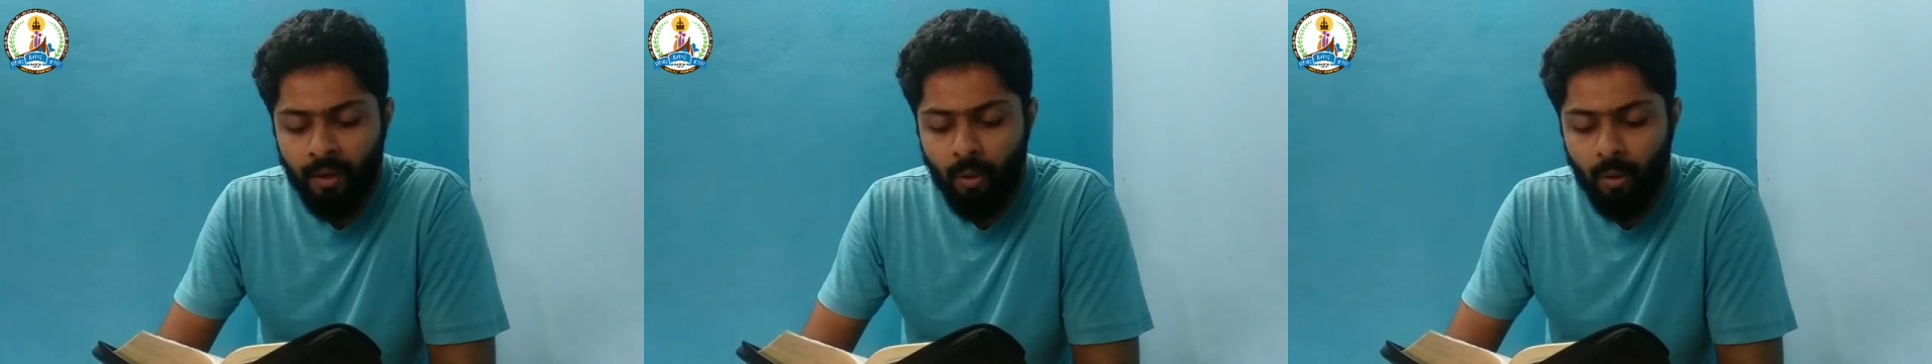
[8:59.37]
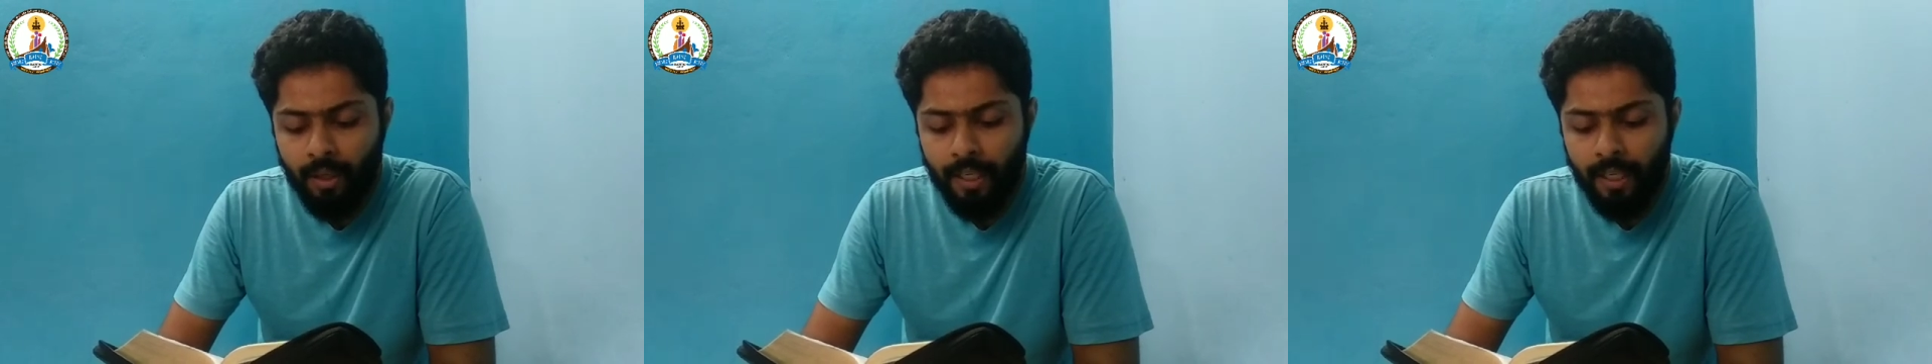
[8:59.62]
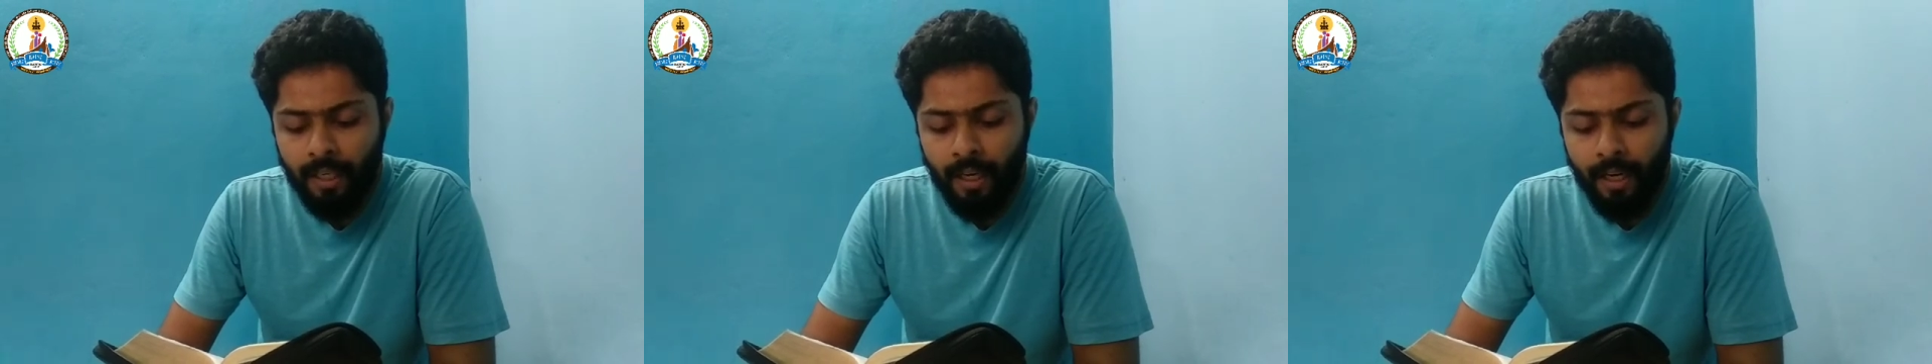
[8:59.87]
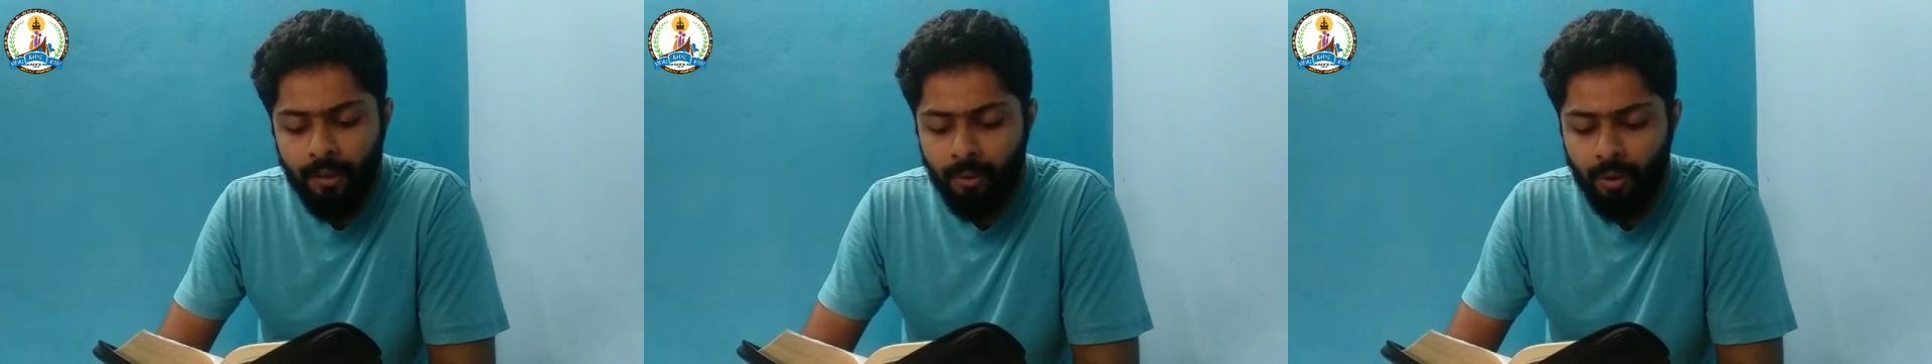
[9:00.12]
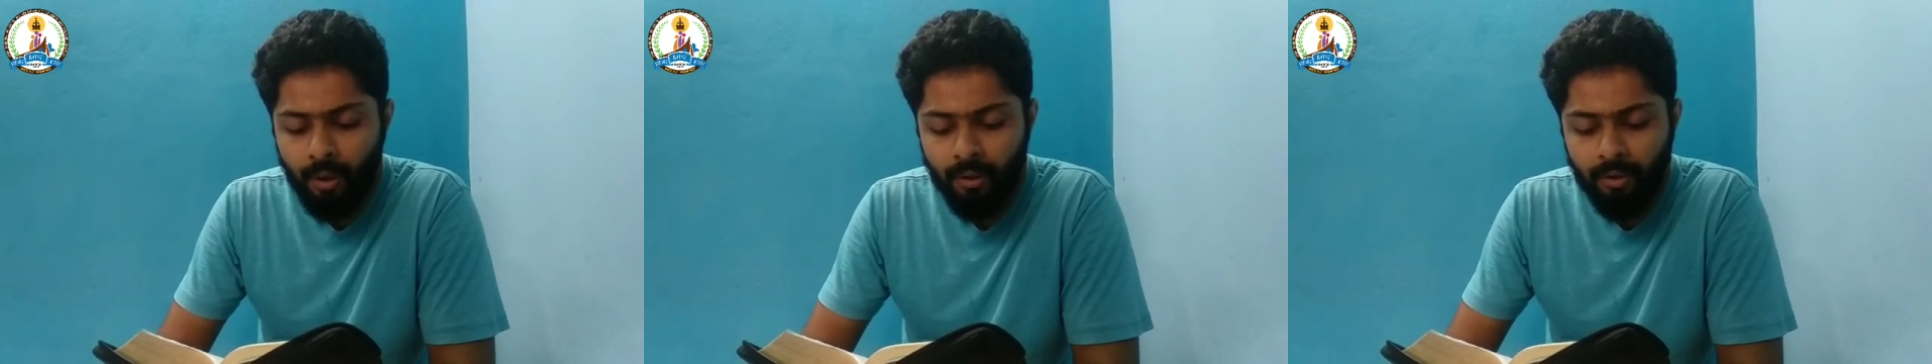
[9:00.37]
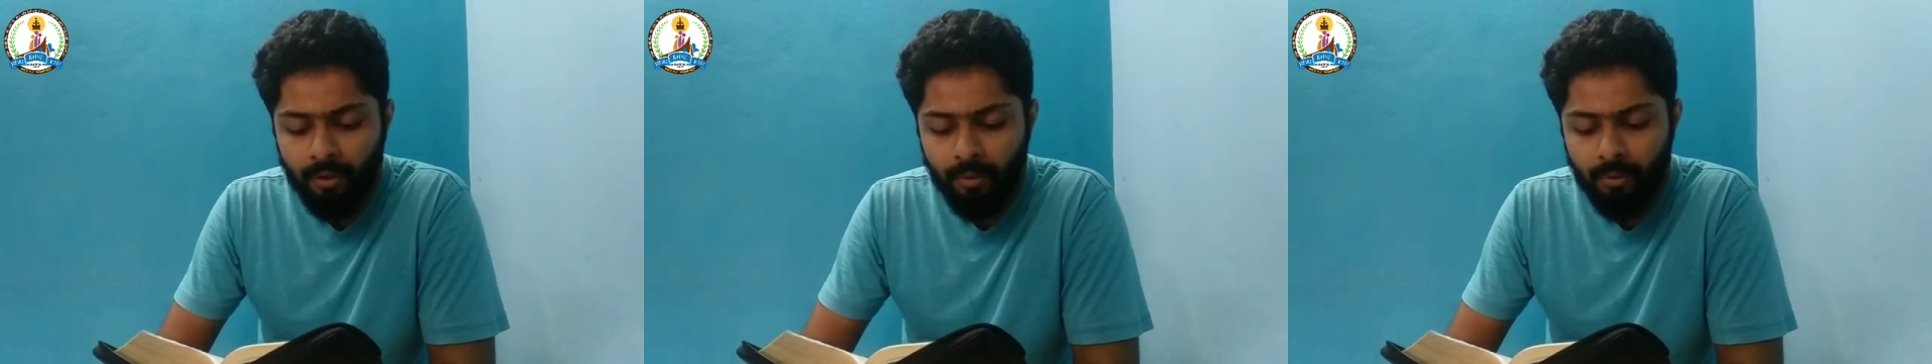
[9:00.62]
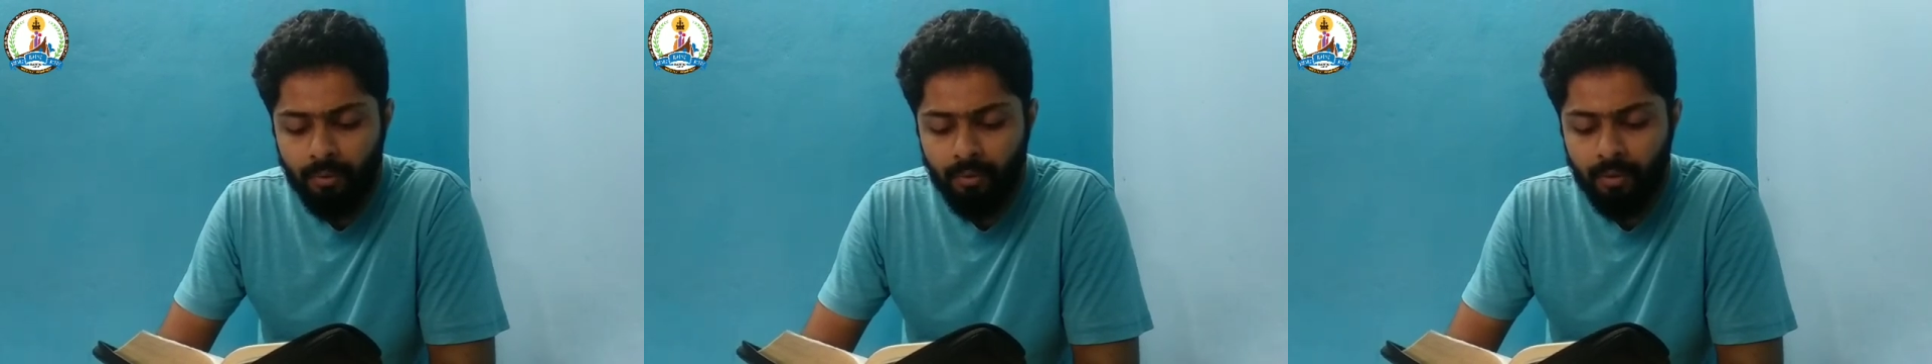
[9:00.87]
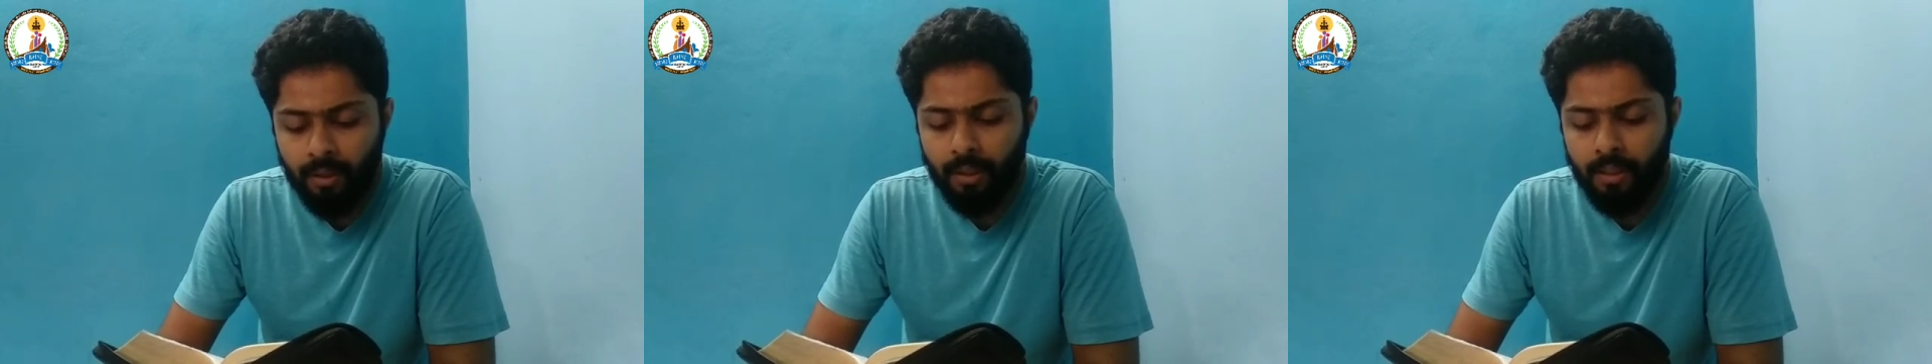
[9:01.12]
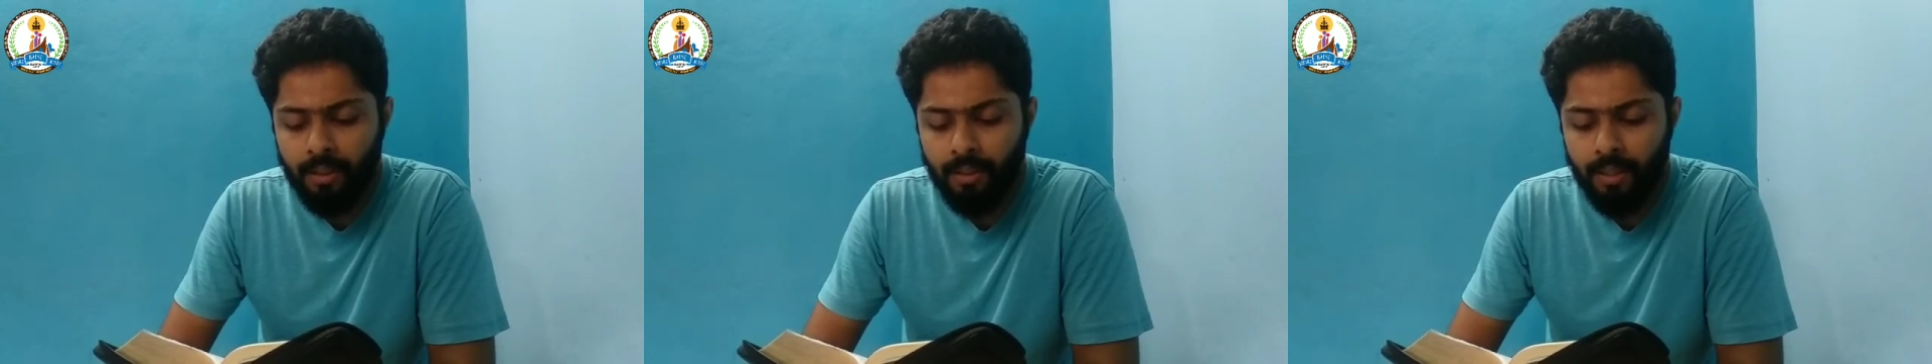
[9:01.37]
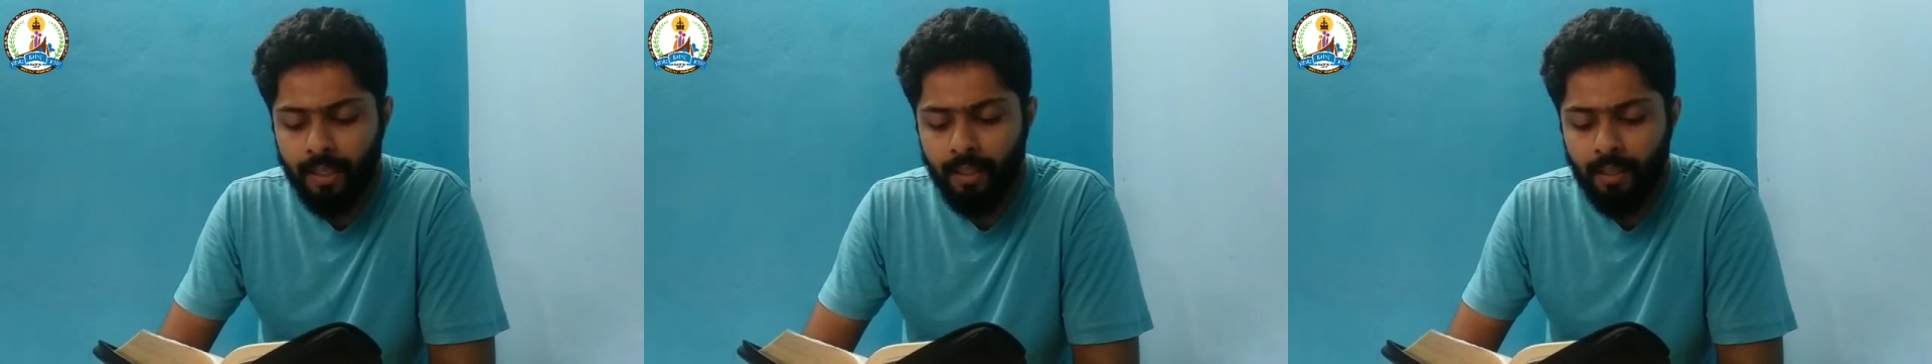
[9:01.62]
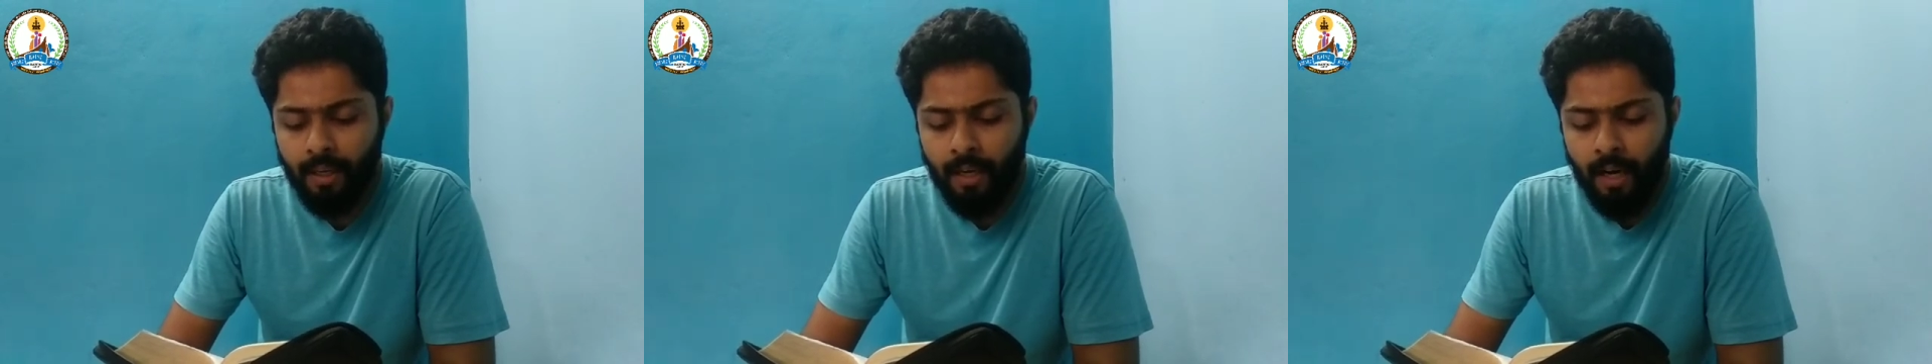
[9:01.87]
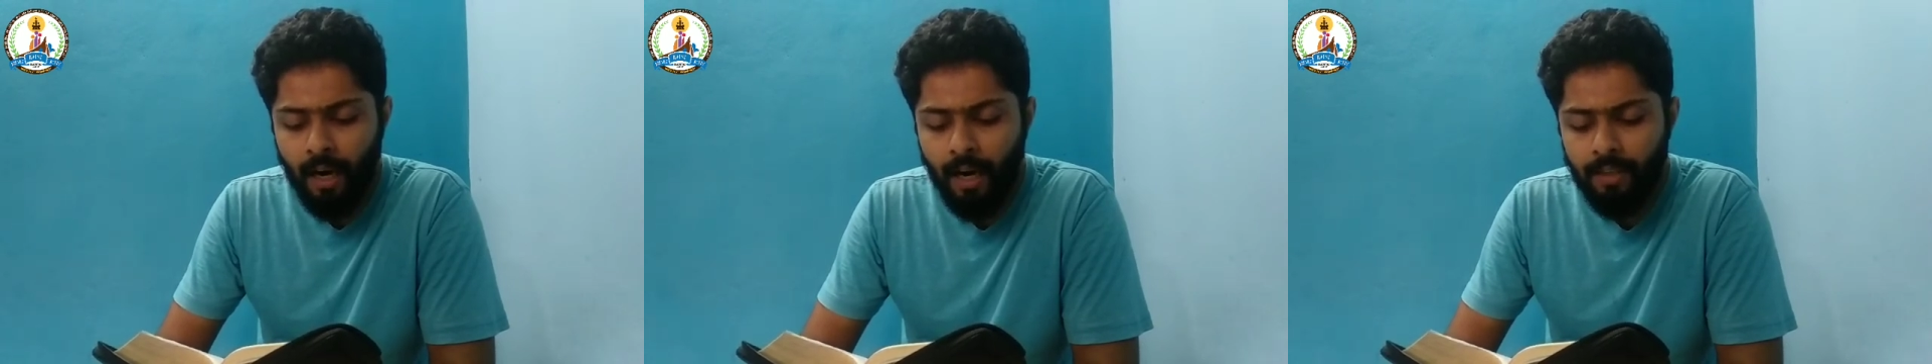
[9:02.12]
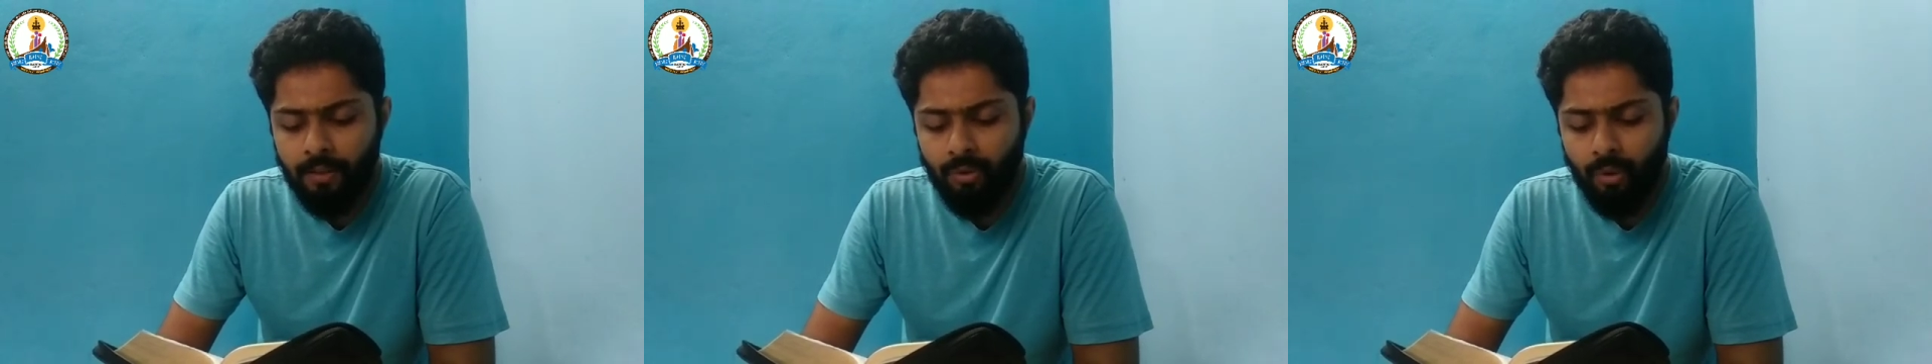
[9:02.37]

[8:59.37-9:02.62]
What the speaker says: O king, I do not know." The king said, "Ask